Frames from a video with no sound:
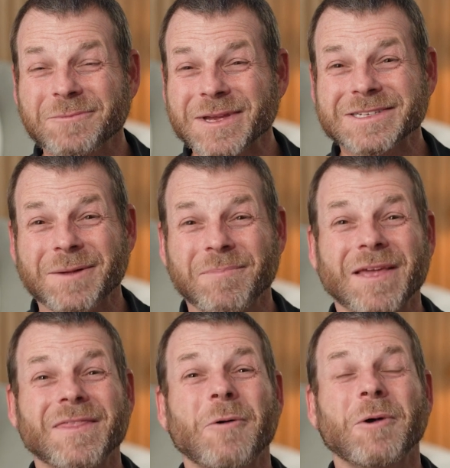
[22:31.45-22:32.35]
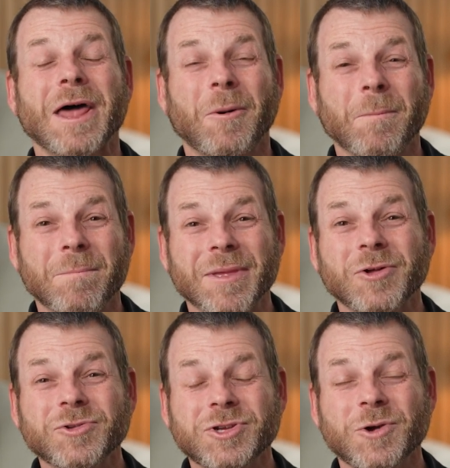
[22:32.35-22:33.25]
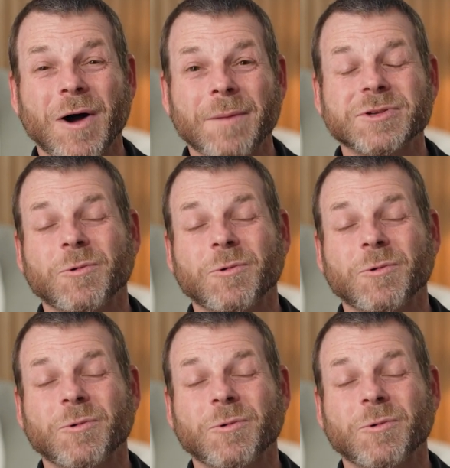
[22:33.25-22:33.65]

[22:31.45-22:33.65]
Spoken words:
be something that would help build you up